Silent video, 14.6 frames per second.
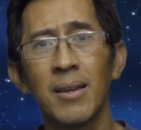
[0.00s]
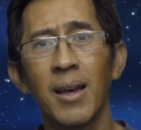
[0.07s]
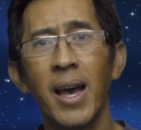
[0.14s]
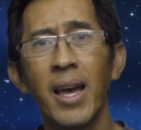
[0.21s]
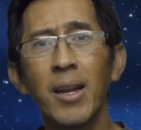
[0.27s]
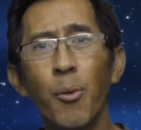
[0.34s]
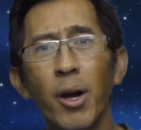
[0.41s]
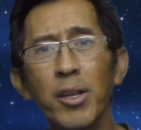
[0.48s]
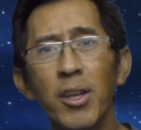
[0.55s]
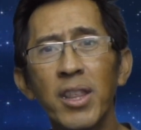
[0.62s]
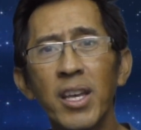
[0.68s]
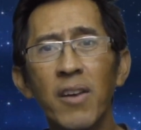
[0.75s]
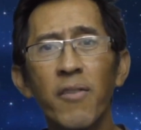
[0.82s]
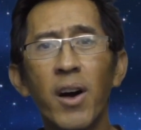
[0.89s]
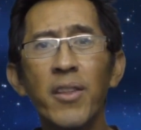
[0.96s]
And I want you to
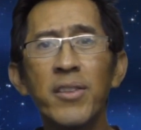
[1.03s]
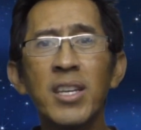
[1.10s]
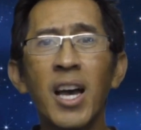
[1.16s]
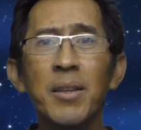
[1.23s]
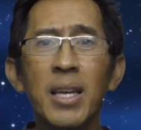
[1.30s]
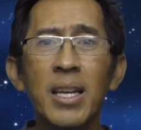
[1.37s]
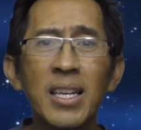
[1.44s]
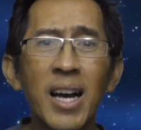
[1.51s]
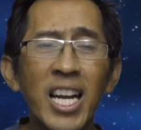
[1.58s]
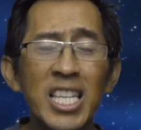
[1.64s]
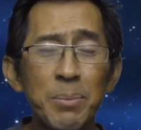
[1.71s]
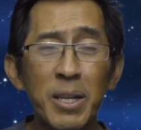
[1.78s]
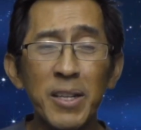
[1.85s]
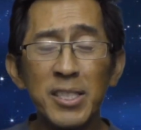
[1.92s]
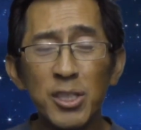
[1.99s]
think of all the times that God has
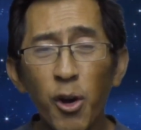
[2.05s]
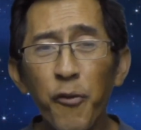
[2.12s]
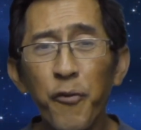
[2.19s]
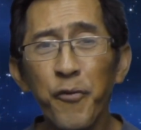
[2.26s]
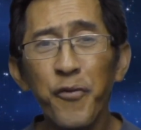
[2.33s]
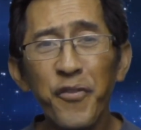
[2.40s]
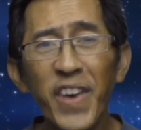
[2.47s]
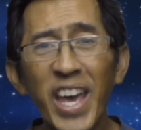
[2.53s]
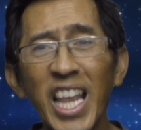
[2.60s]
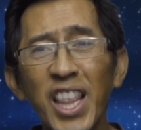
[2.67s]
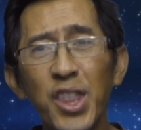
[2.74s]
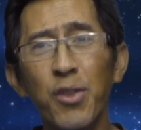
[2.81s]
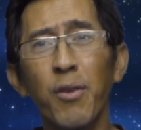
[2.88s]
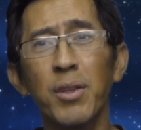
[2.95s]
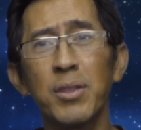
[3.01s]
been so
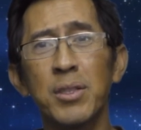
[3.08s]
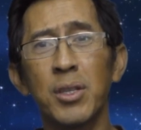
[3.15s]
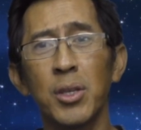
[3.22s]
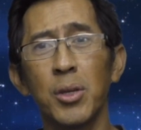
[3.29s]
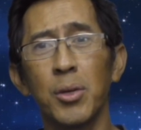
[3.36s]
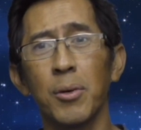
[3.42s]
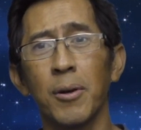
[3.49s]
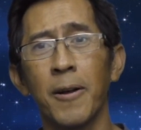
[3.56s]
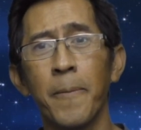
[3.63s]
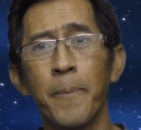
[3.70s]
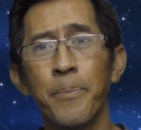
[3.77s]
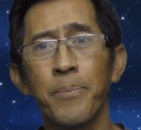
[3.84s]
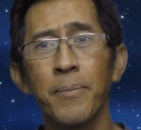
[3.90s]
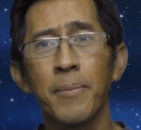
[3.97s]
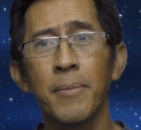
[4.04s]
faithful to you,
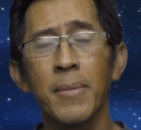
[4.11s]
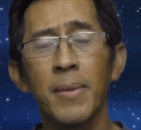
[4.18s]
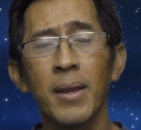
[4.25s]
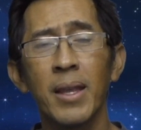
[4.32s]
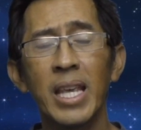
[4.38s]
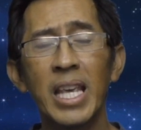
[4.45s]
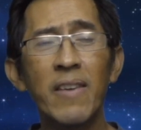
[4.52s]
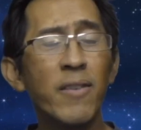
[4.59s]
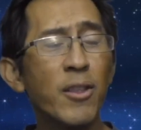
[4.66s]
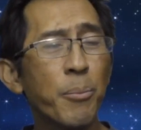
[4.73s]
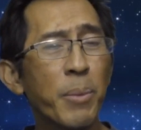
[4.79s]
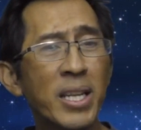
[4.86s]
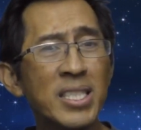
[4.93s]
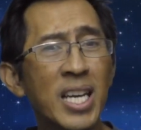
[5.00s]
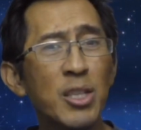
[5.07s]
even the
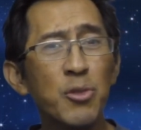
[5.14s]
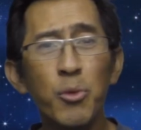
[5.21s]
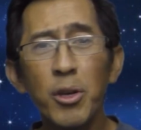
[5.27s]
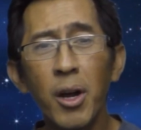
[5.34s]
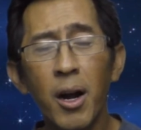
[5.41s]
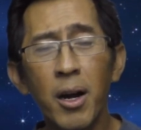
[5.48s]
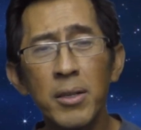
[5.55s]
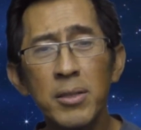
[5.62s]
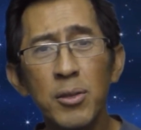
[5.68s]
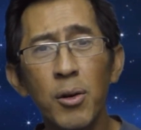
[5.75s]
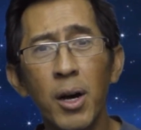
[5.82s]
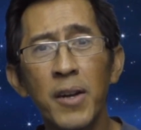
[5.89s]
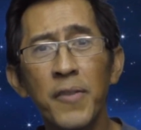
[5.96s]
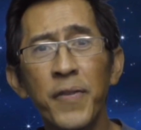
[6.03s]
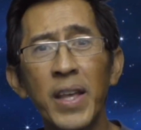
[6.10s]
many times we are so
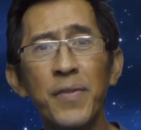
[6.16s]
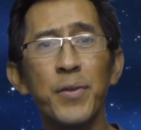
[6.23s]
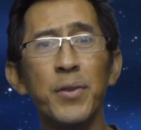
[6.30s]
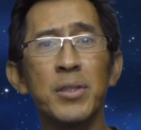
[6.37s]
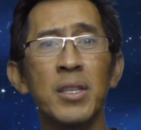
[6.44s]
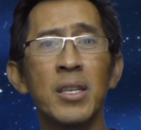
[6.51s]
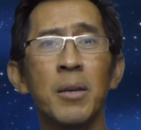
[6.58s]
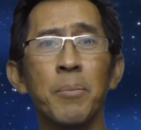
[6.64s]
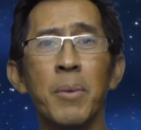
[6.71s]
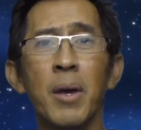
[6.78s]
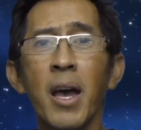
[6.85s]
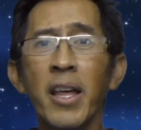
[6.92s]
unfaithful to Him.